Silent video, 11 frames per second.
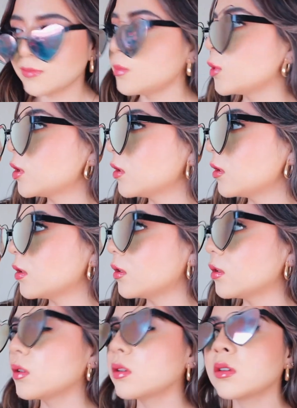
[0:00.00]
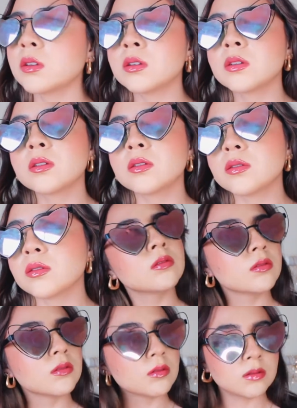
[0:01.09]
I do remember getting these in a
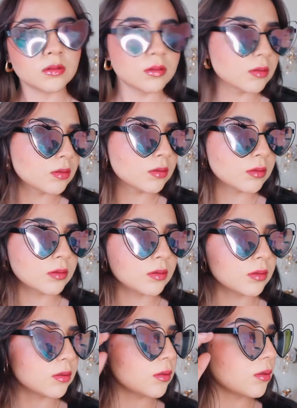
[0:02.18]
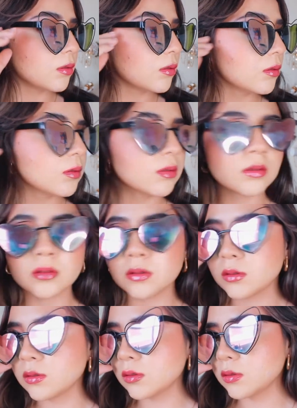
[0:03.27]
local store in like Ruidoso, New
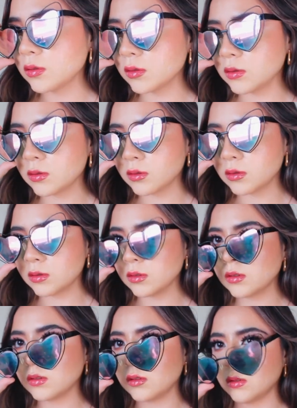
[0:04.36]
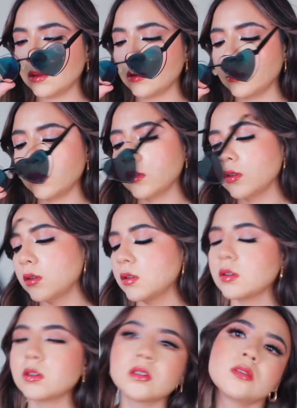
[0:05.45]
Mexico and I wish I would
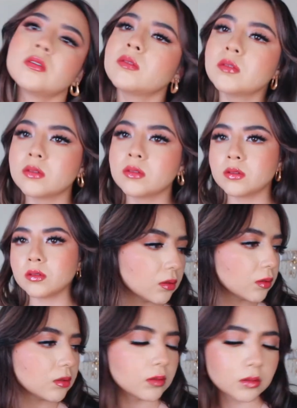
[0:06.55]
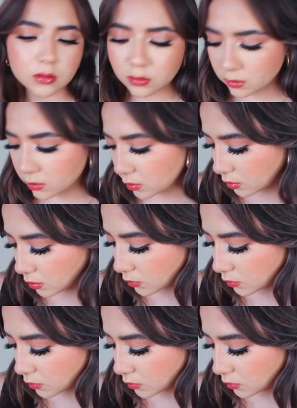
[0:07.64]
have taken better care of them because I really like these